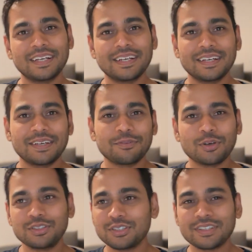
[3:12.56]
if
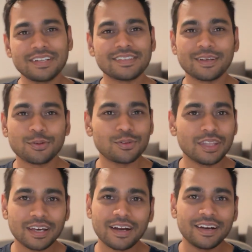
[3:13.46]
you're just listening to
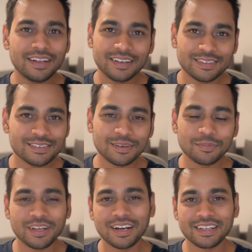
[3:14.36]
their ideas and
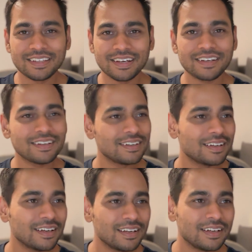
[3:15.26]
something like that,
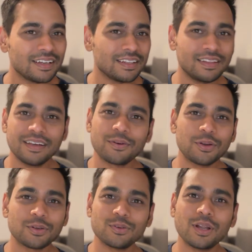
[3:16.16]
they're
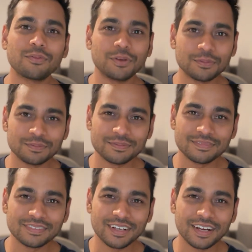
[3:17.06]
going to love you,
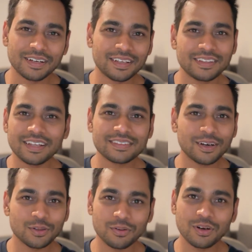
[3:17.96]
right? That's
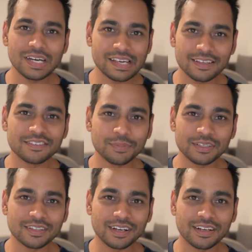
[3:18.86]
how the world is,
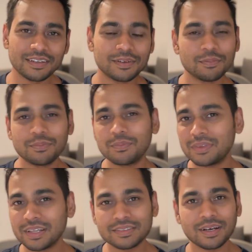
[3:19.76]
basically.
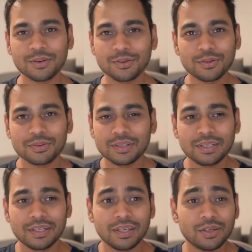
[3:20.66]
That's how
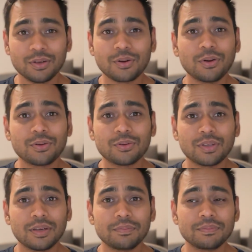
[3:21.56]
you're going to
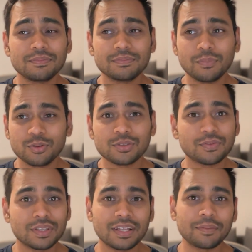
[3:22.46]
see most of
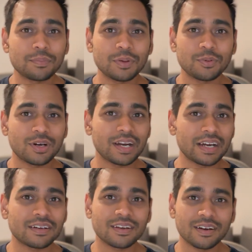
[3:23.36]
the time people are
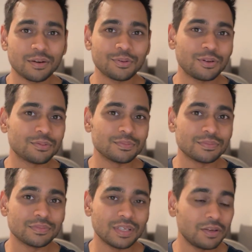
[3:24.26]
acting around you,
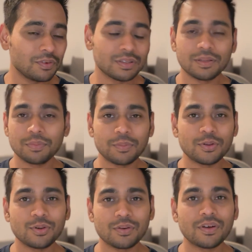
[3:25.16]
even the people
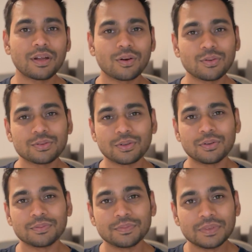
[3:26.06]
who are very close to you.
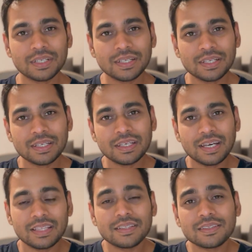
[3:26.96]

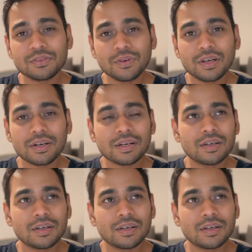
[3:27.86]
And this is where